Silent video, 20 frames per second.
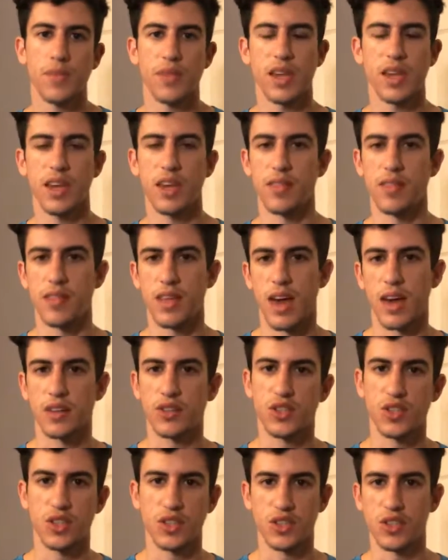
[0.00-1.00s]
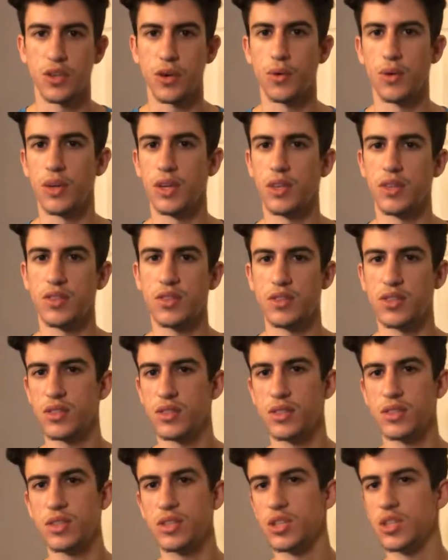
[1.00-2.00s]
and that's just so it's
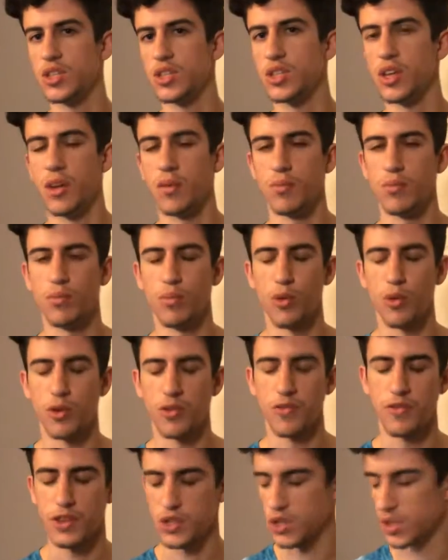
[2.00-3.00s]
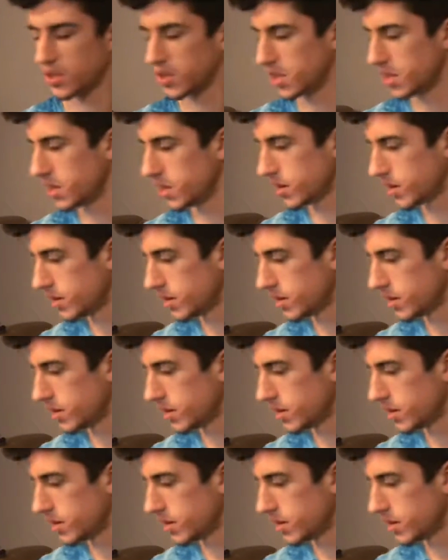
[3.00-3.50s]
just done more efficiently.